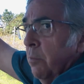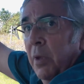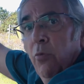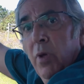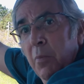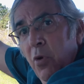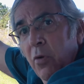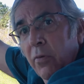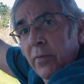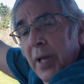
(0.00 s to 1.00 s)
can be
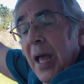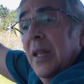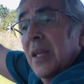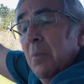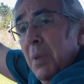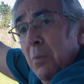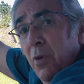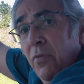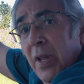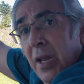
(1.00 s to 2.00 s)
removed and it can be
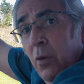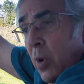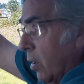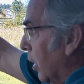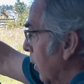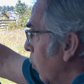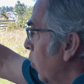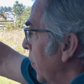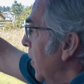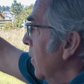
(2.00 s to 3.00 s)
moved anywhere
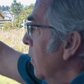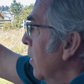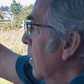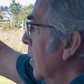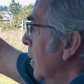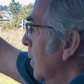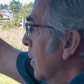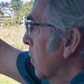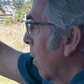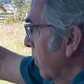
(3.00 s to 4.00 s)
within the
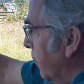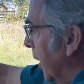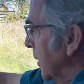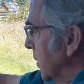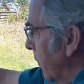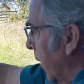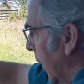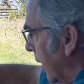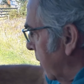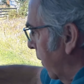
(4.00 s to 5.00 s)
confines of the
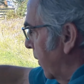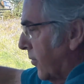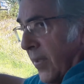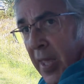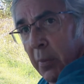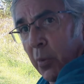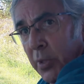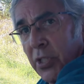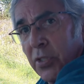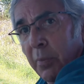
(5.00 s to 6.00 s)
length of this cable,
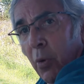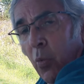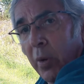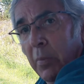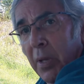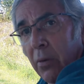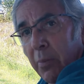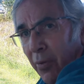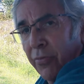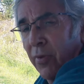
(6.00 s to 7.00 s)
which is about one meter,
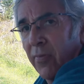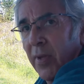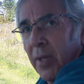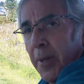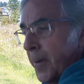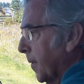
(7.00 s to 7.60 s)
about three feet.